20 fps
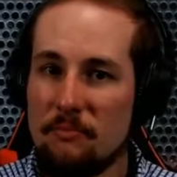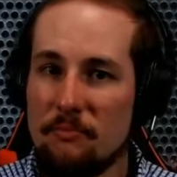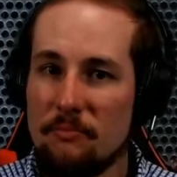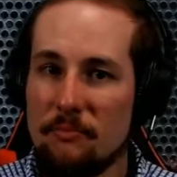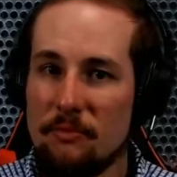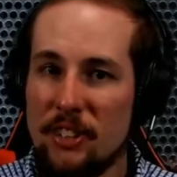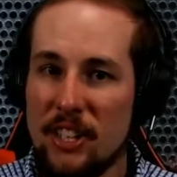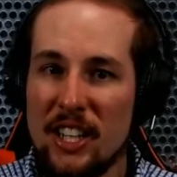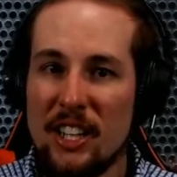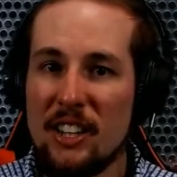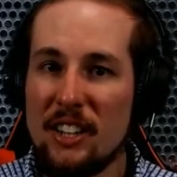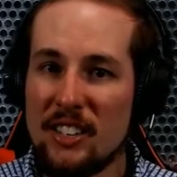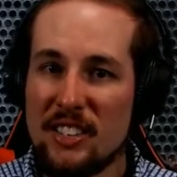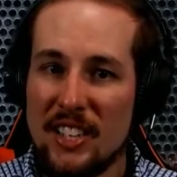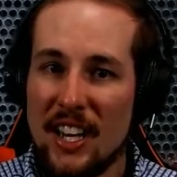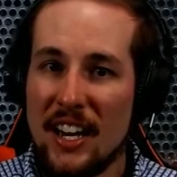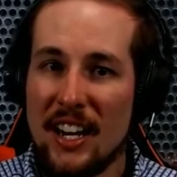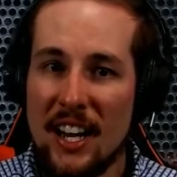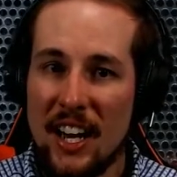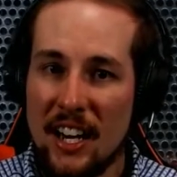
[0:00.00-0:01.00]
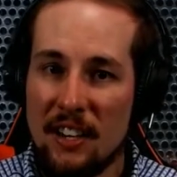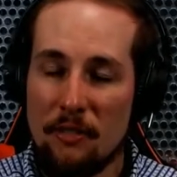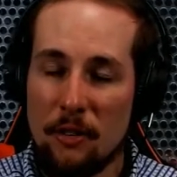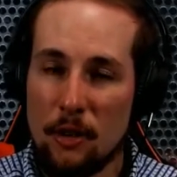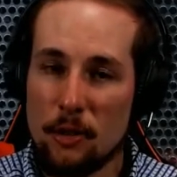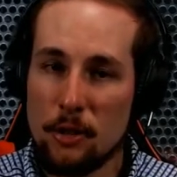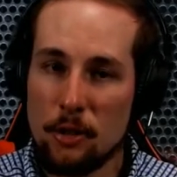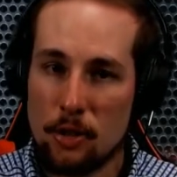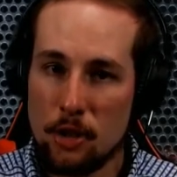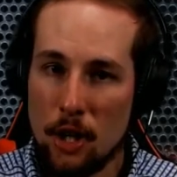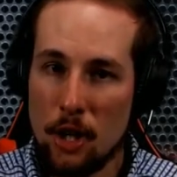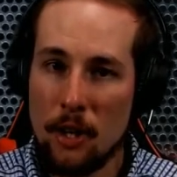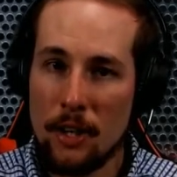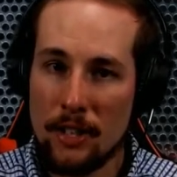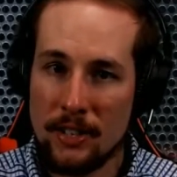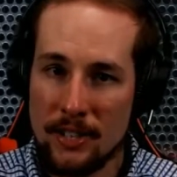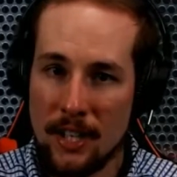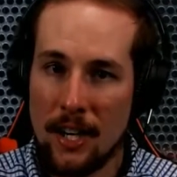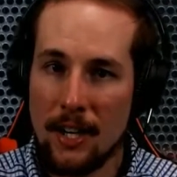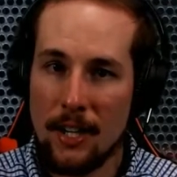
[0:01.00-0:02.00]
vanilla cyanide versus cherry
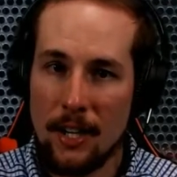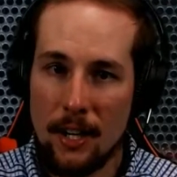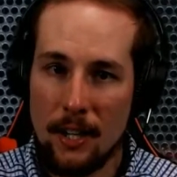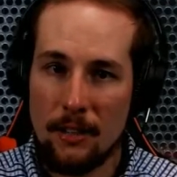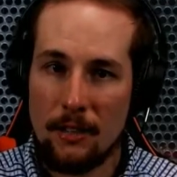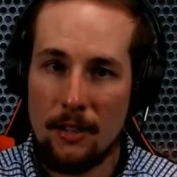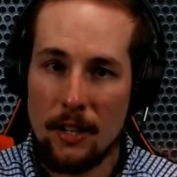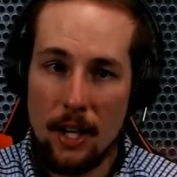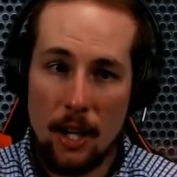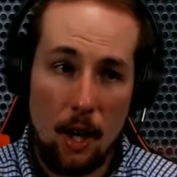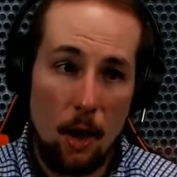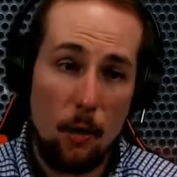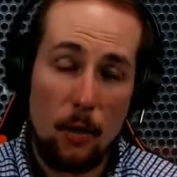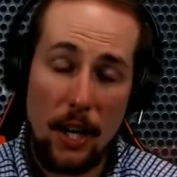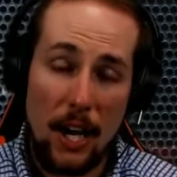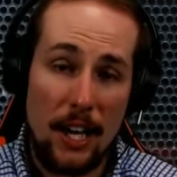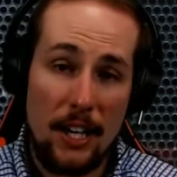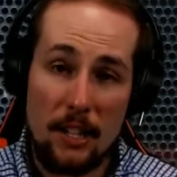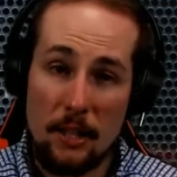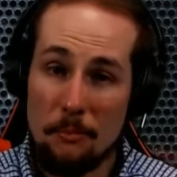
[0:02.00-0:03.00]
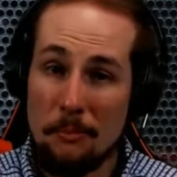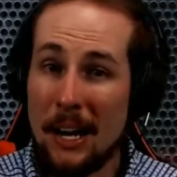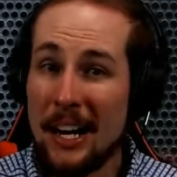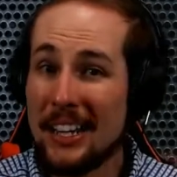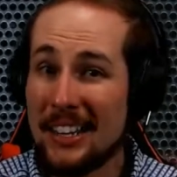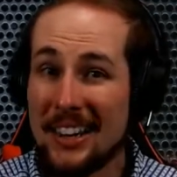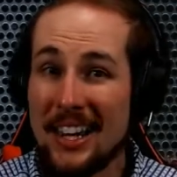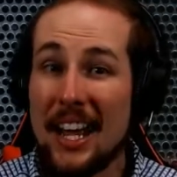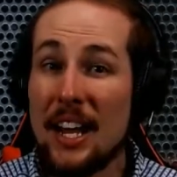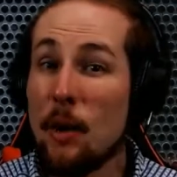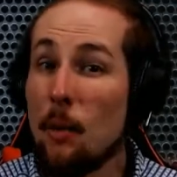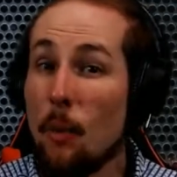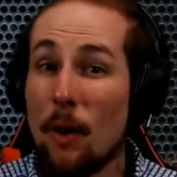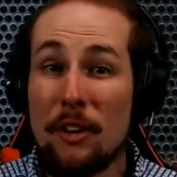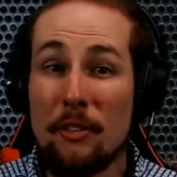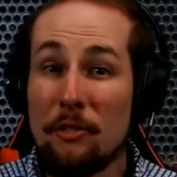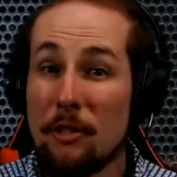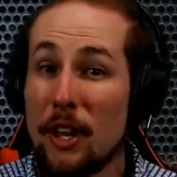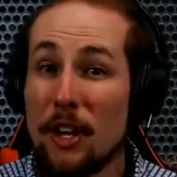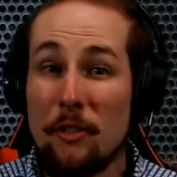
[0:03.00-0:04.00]
cyanide. Okay, you might like
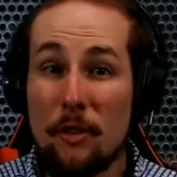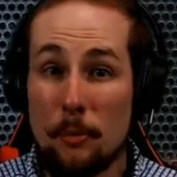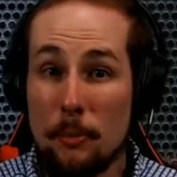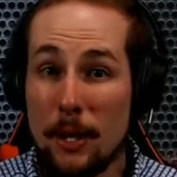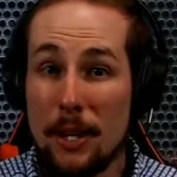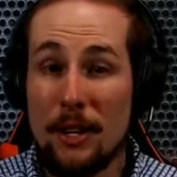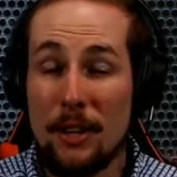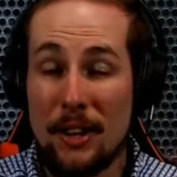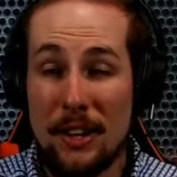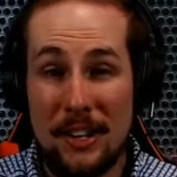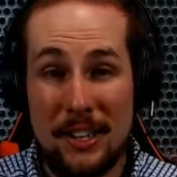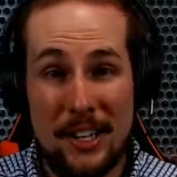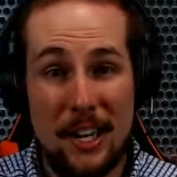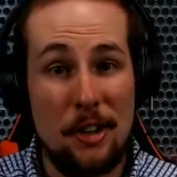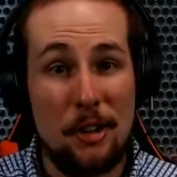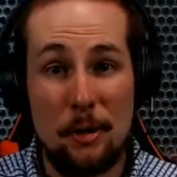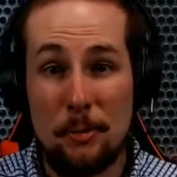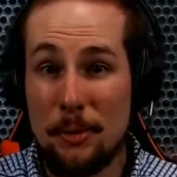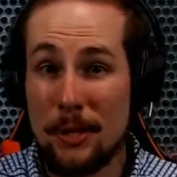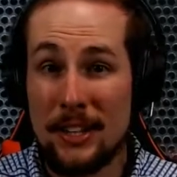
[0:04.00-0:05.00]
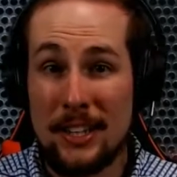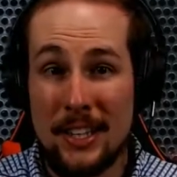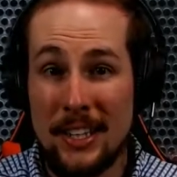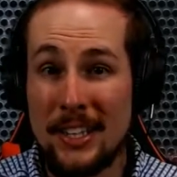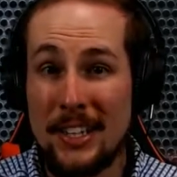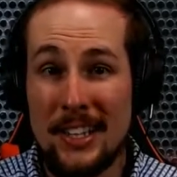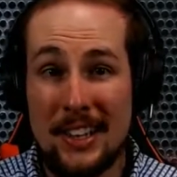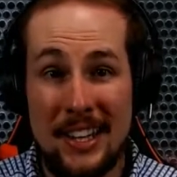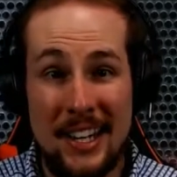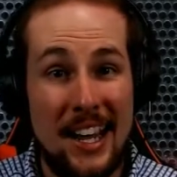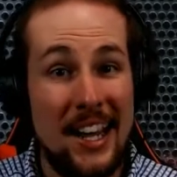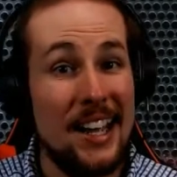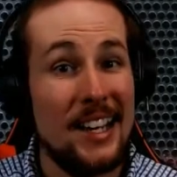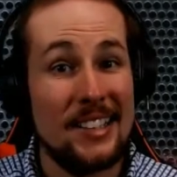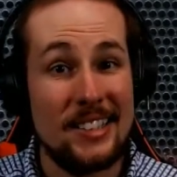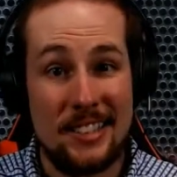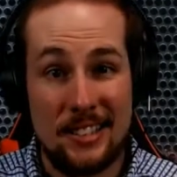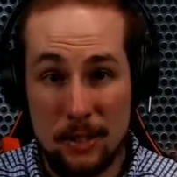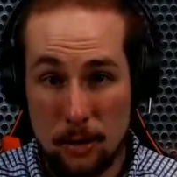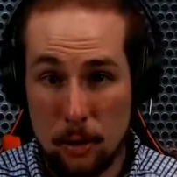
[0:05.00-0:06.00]
one flavor better than the other, but at the end of the day,
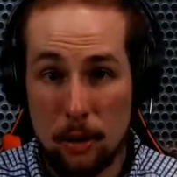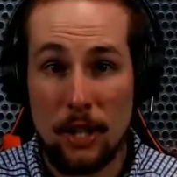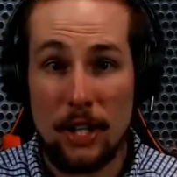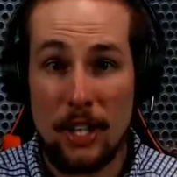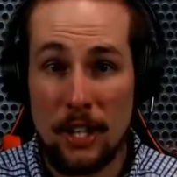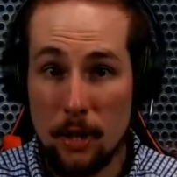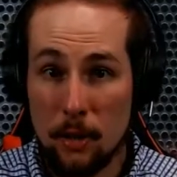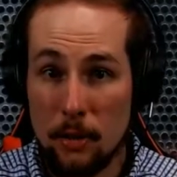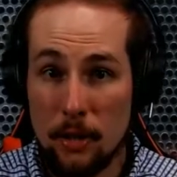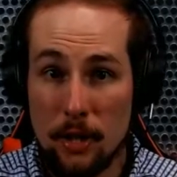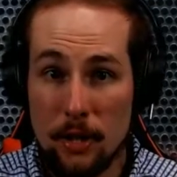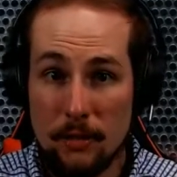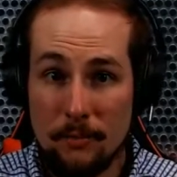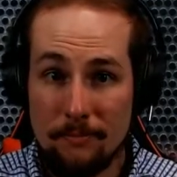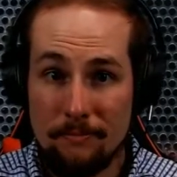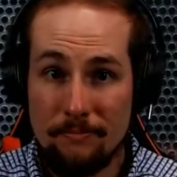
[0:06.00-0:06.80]
it's still going to kill you.